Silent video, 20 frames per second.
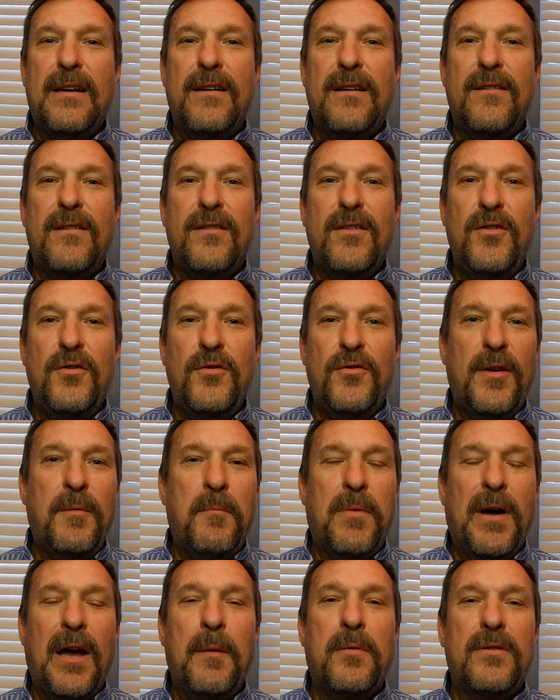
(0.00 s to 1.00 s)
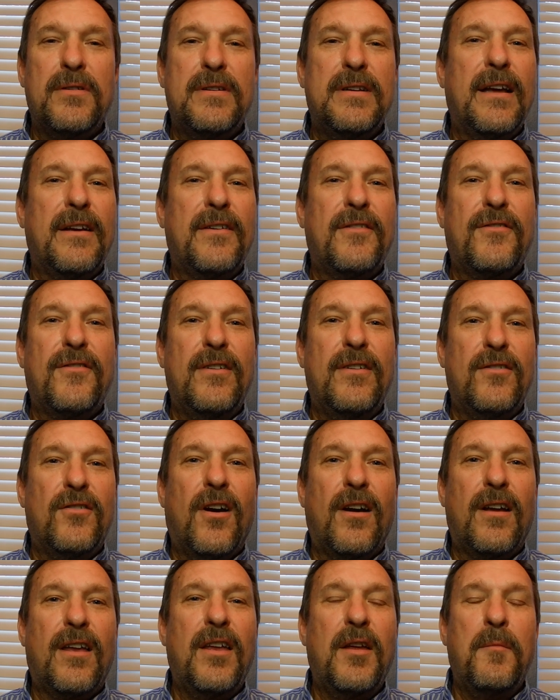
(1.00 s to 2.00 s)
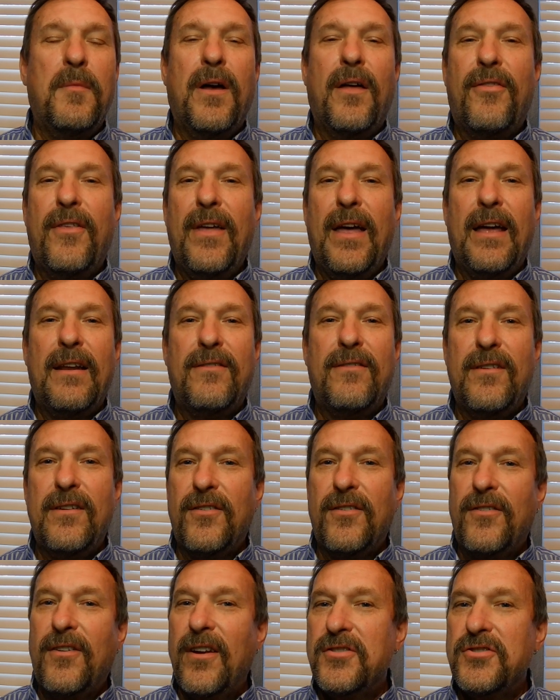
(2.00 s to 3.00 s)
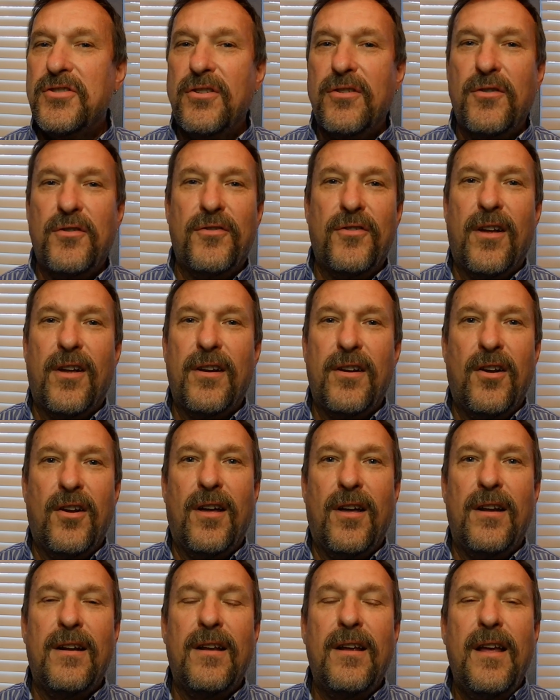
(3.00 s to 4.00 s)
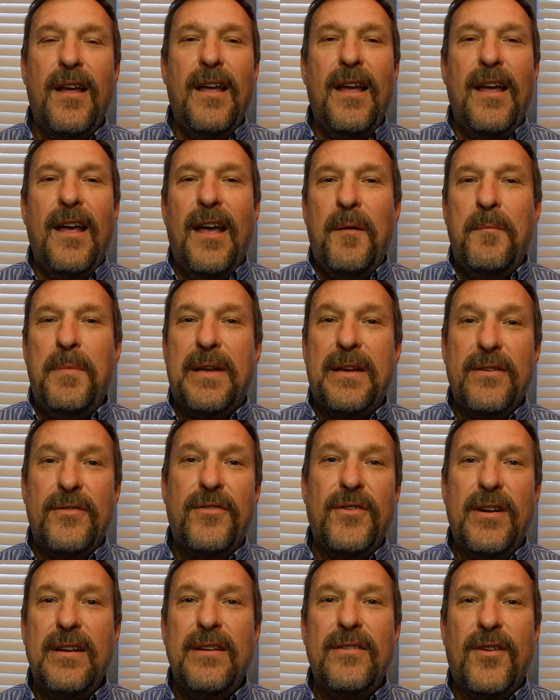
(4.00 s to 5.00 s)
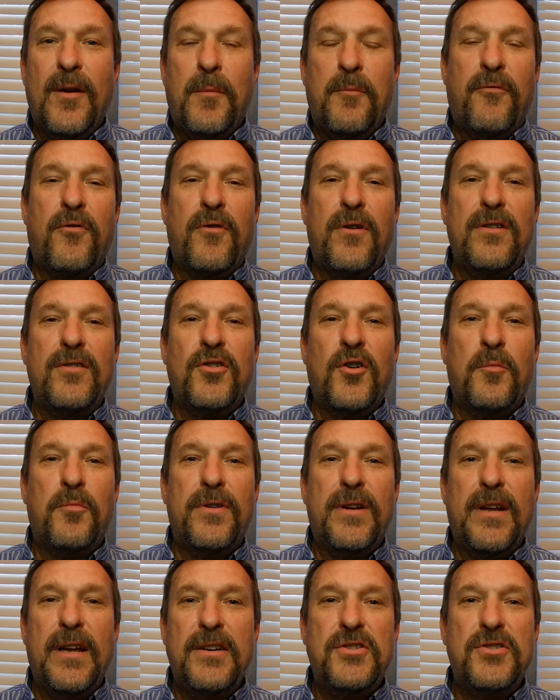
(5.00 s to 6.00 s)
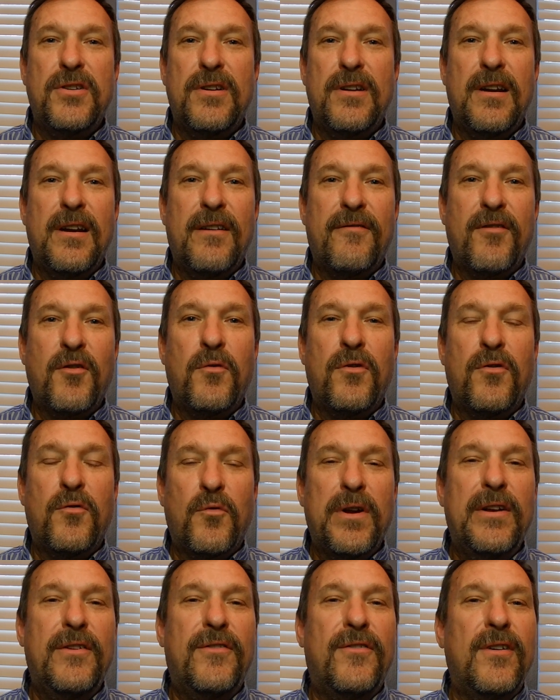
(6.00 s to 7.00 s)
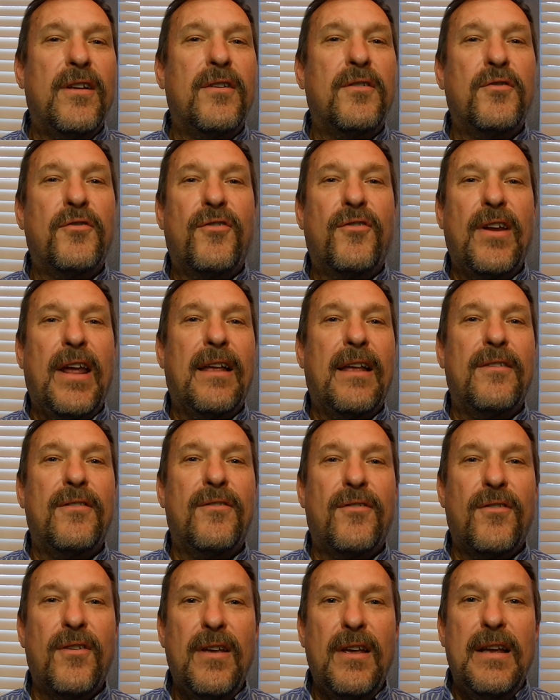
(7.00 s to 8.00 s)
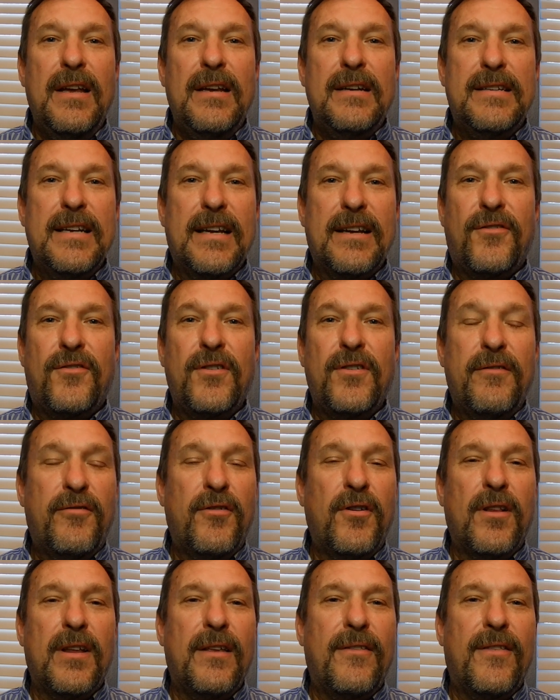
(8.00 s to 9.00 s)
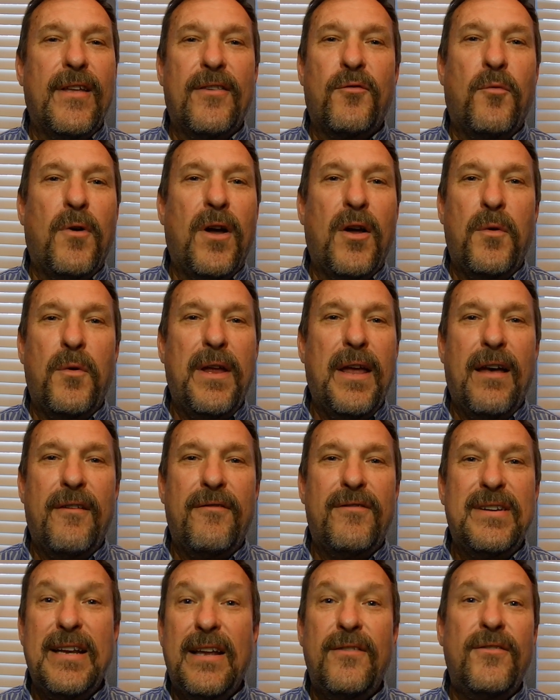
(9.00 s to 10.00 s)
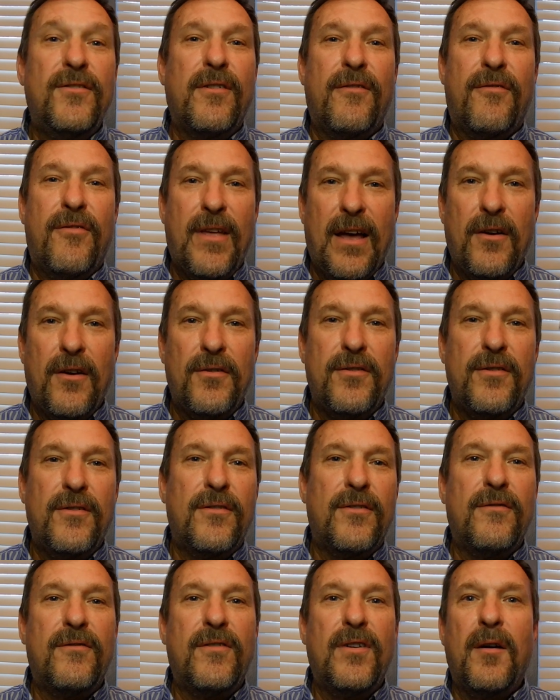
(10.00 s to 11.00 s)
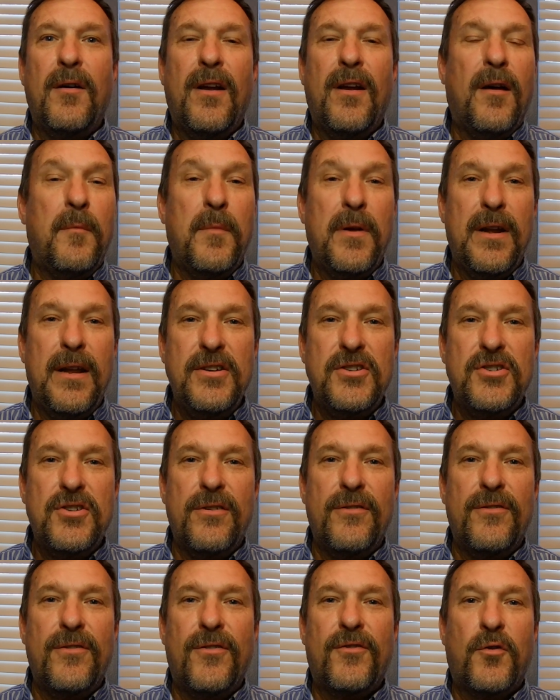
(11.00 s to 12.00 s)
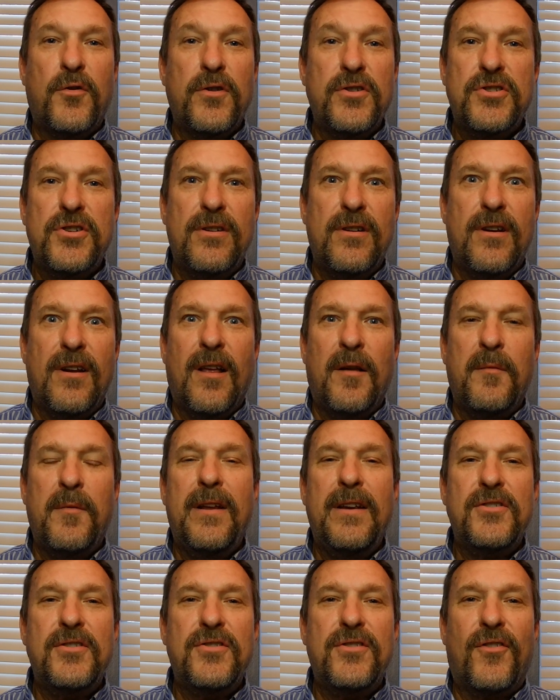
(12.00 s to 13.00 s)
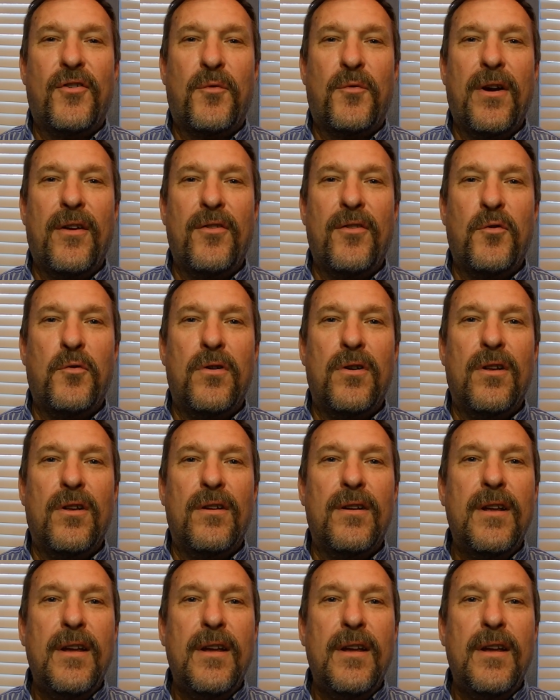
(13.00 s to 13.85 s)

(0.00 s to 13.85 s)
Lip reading: using Bible texts and talking about that. The discussion goes on and on because it is up for interpretation and everyone reads and understands text differently. That's why we have tens of thousands of denominations, Christian denominations around the world,